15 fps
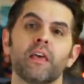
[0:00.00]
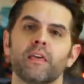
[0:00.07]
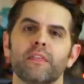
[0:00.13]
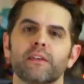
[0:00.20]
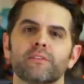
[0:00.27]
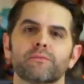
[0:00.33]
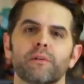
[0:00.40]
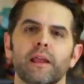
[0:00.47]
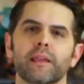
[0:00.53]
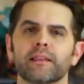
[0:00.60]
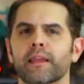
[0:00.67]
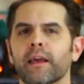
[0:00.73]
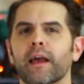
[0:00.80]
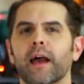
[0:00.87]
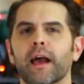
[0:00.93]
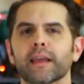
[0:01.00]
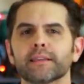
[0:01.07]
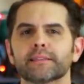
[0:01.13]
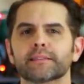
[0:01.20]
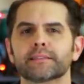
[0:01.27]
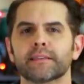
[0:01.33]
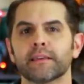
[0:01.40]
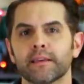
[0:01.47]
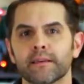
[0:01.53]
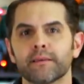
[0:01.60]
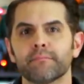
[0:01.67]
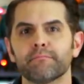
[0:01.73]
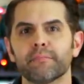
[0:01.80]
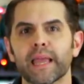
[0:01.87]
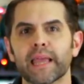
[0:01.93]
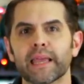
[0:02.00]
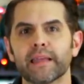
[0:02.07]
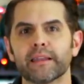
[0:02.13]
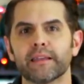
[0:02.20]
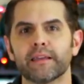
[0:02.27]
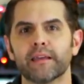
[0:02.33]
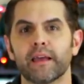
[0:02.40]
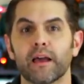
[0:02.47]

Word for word: That's right, Ice Man,